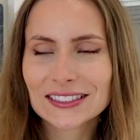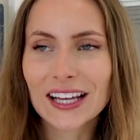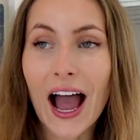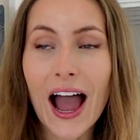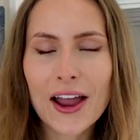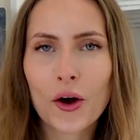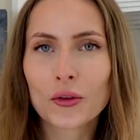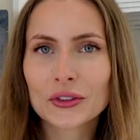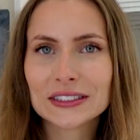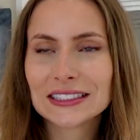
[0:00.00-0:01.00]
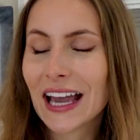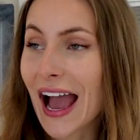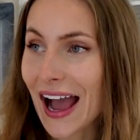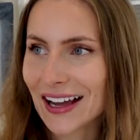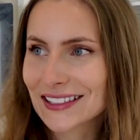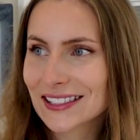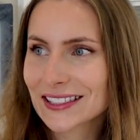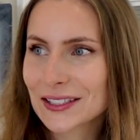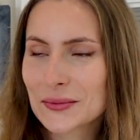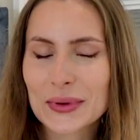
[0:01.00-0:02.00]
I only
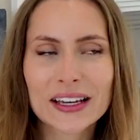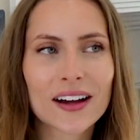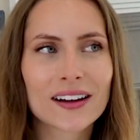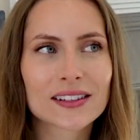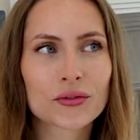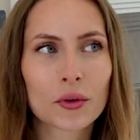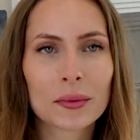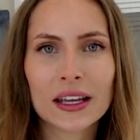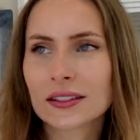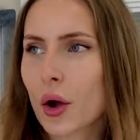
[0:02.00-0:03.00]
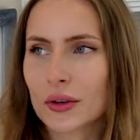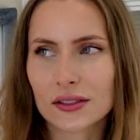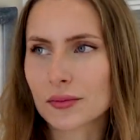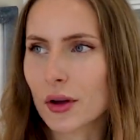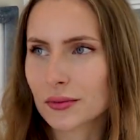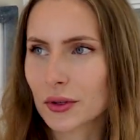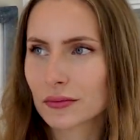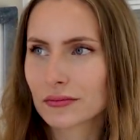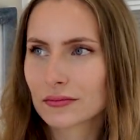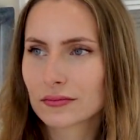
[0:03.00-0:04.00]
ask because for me it's always the small spoon.